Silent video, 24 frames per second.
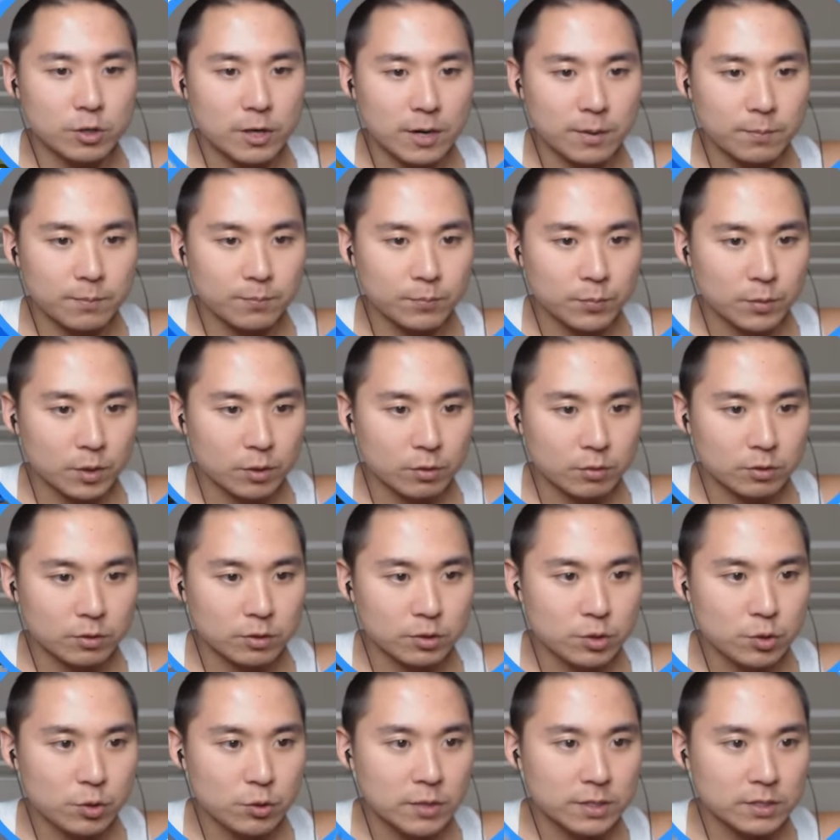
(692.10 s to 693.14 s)
trap. Let's
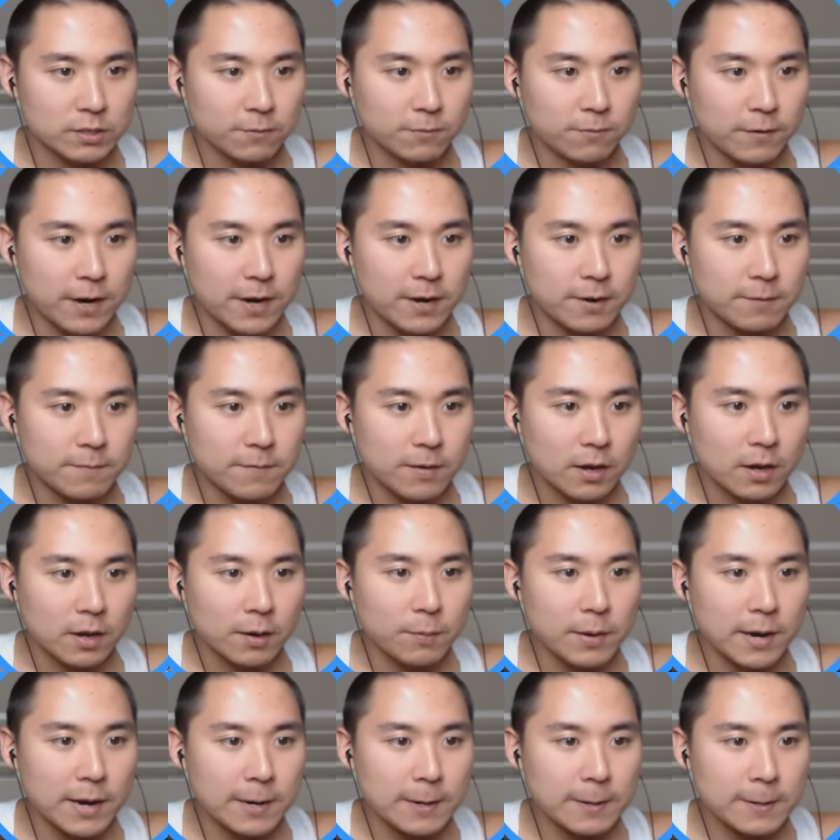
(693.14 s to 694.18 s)
do this fight.
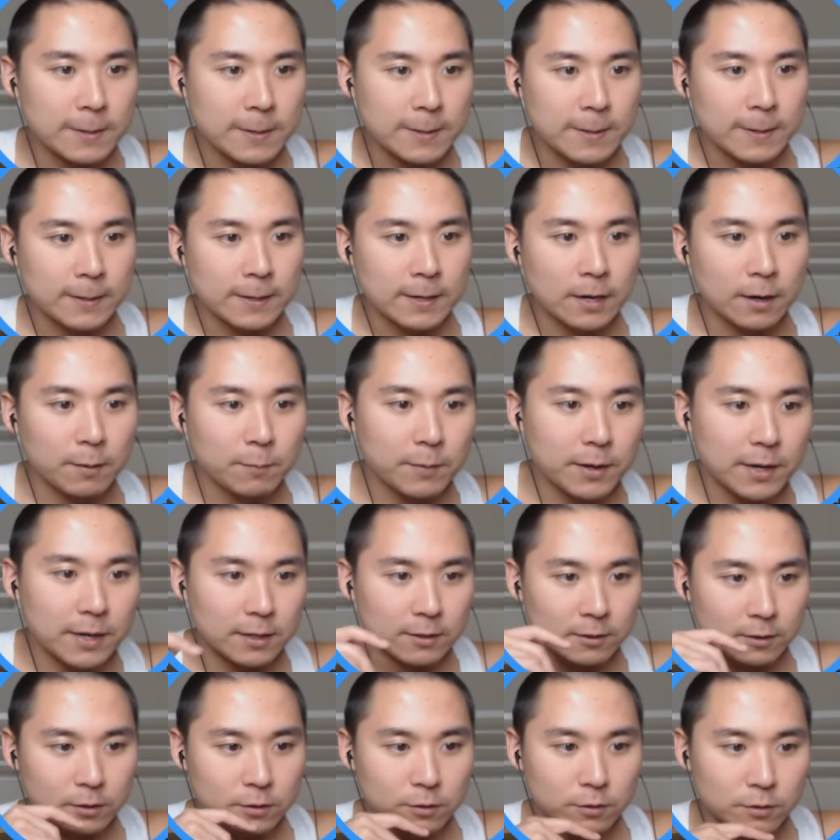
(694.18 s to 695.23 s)
Come on. Come
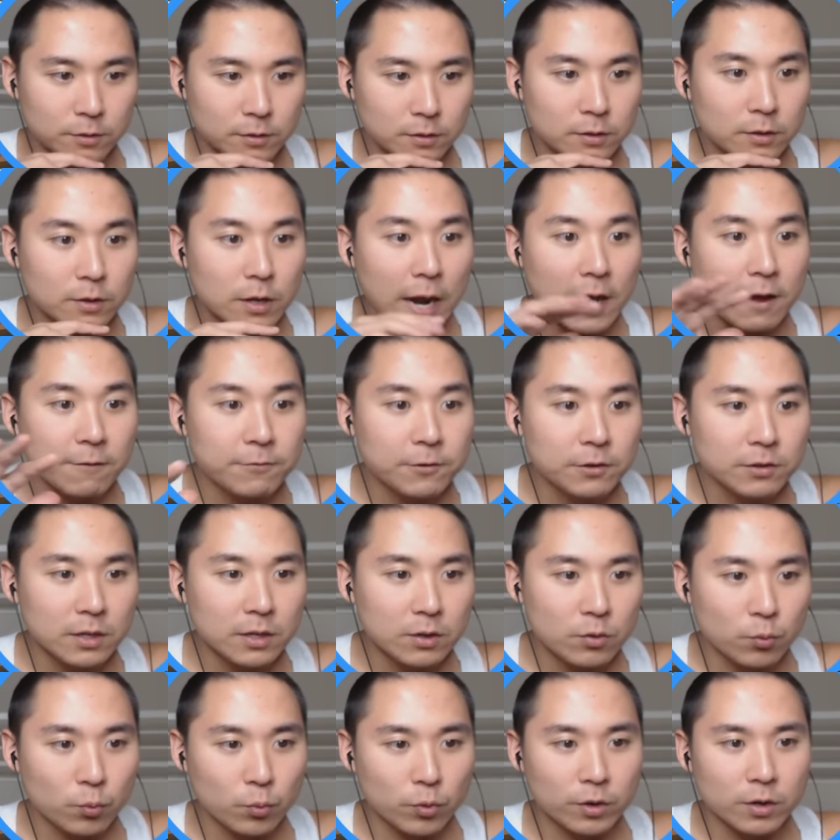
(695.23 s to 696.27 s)
on, little I feel
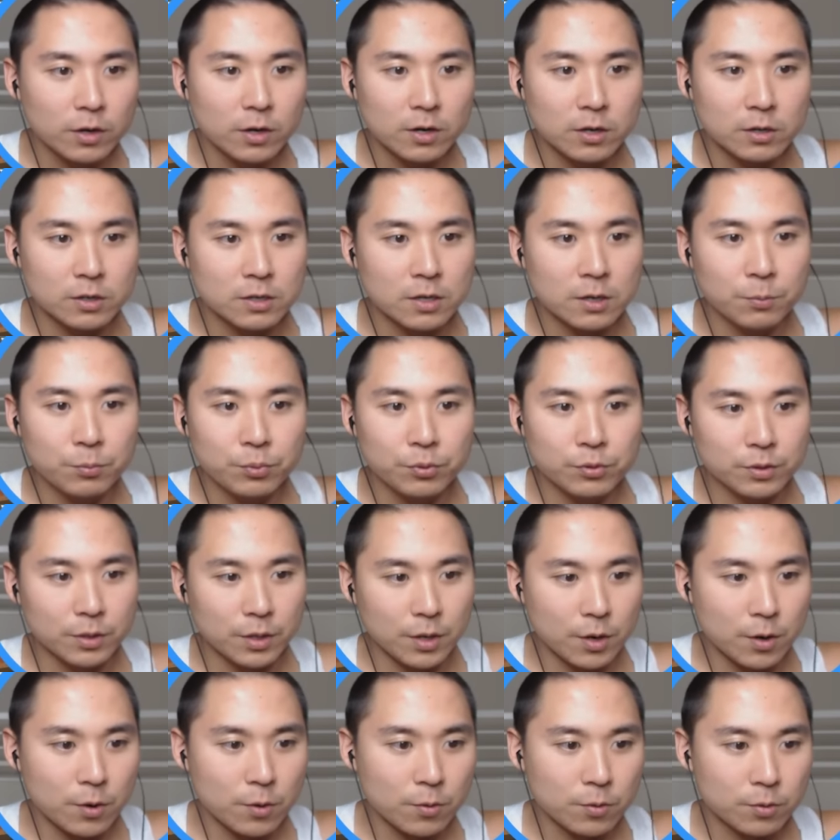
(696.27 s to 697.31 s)
like we're gonna
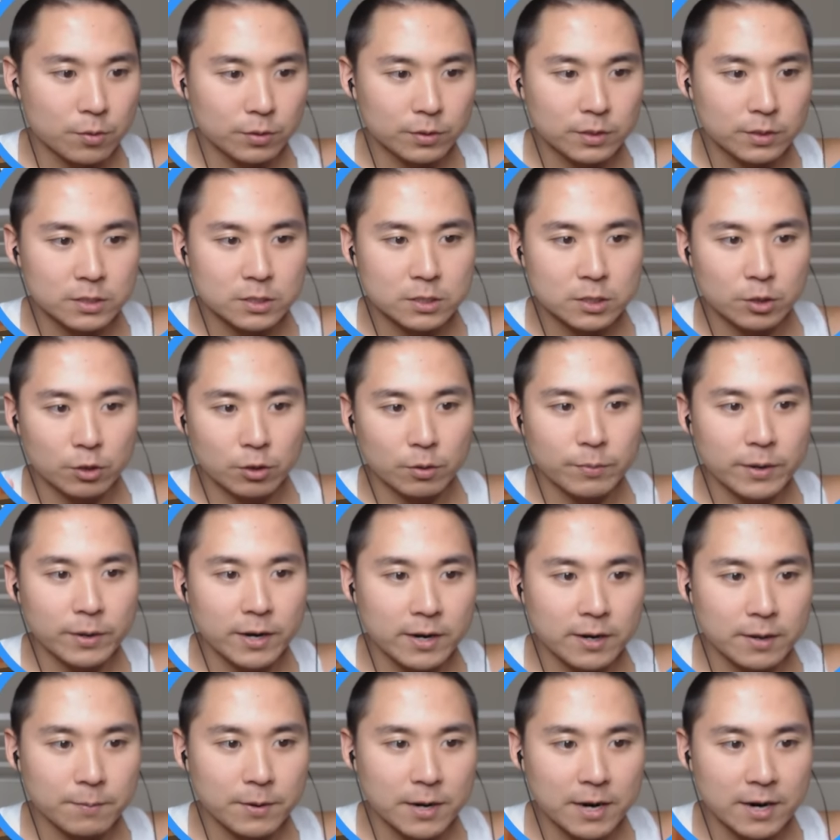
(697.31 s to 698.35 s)
completely own, or at least Girl
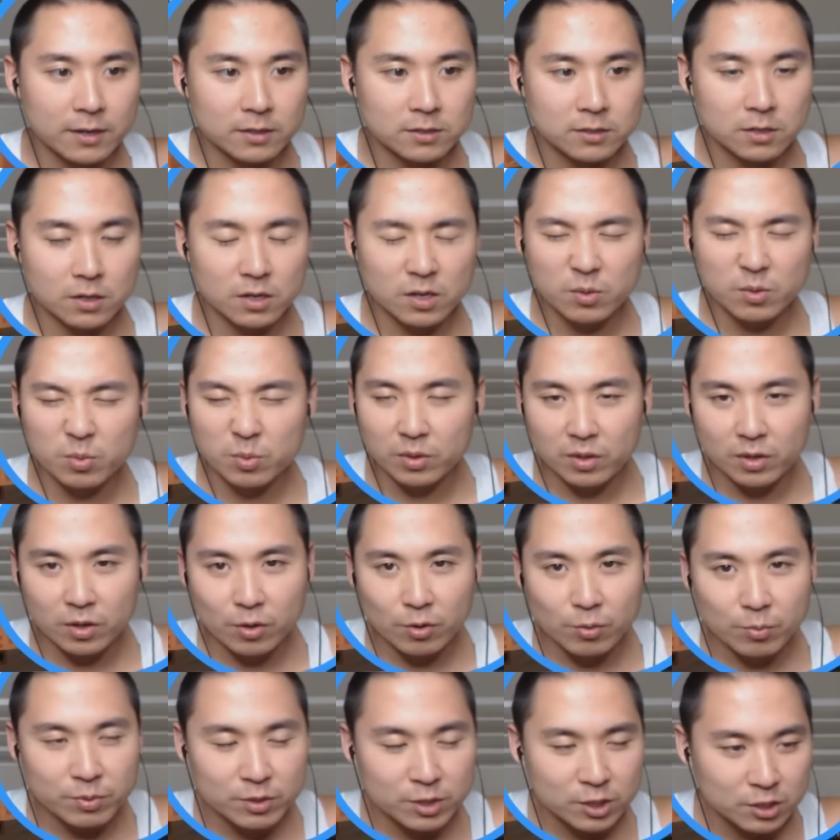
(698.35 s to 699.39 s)
Bonnie and Bonnie is gonna completely
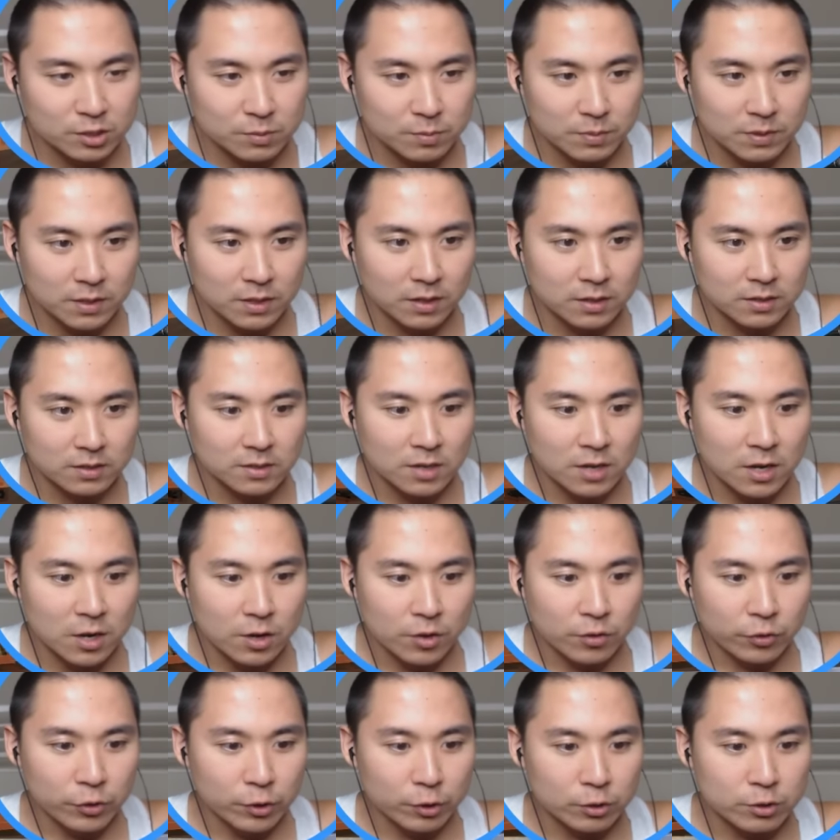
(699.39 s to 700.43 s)
own, just because
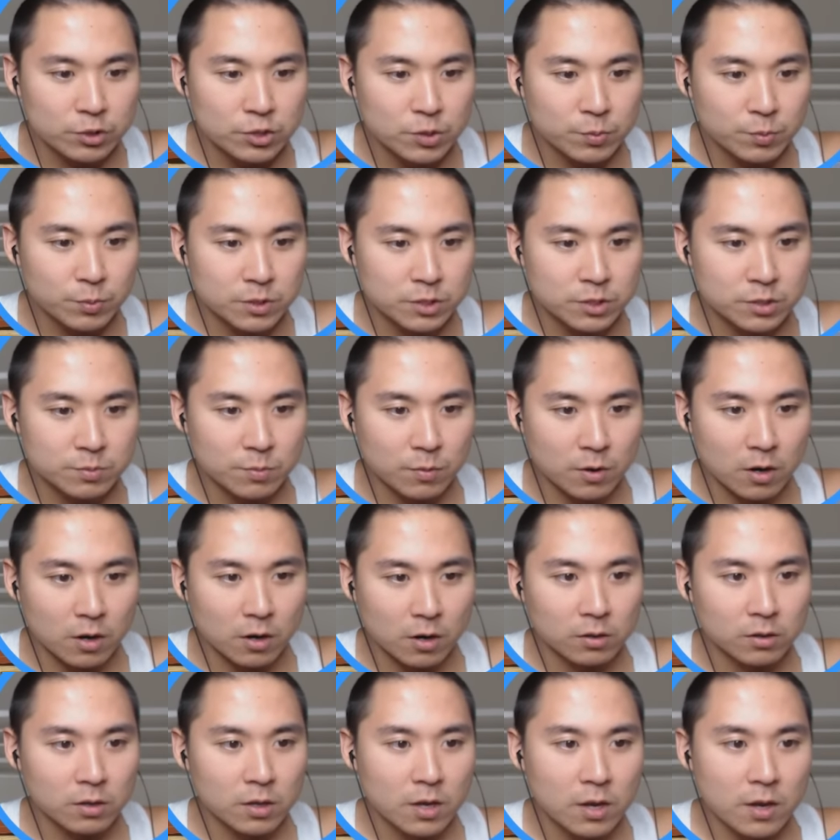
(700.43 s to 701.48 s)
they're super
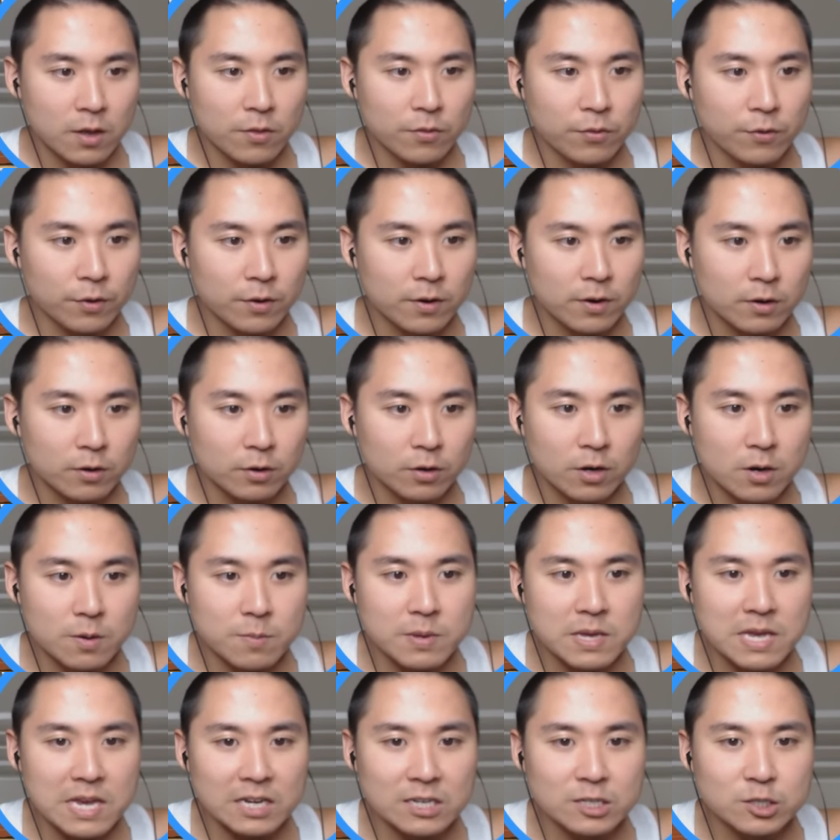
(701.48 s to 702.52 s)
small. They're gonna
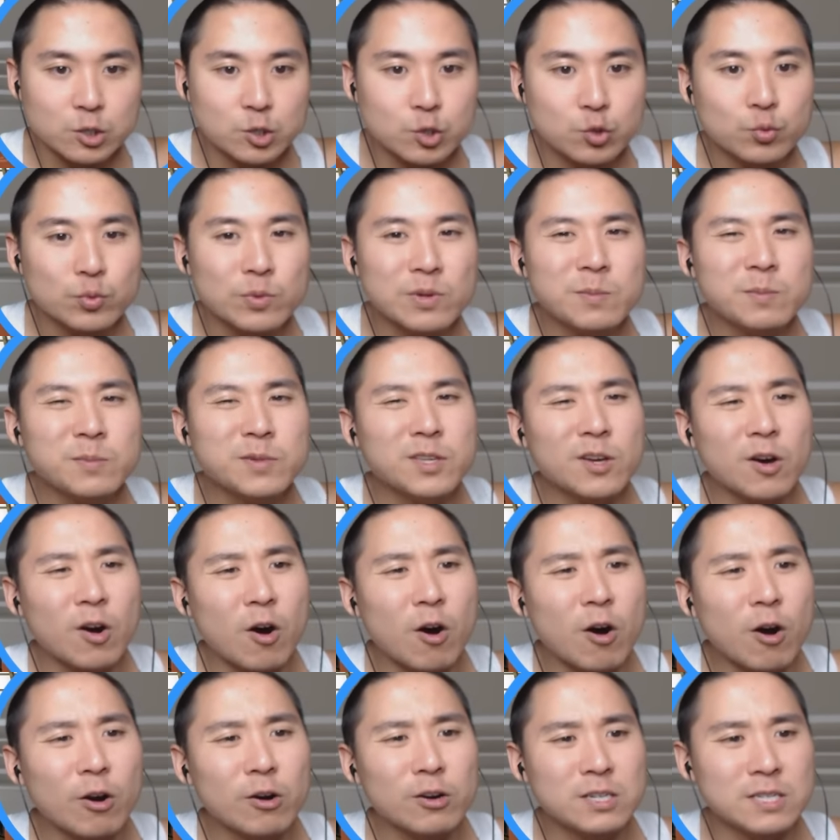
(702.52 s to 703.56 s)
be extremely
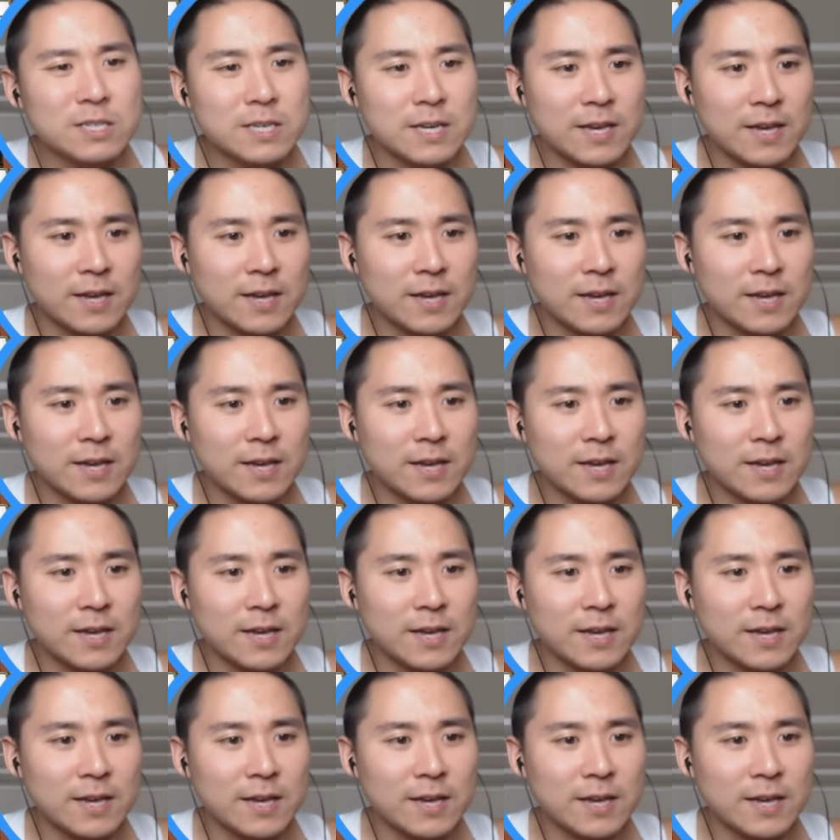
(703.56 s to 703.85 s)
hard to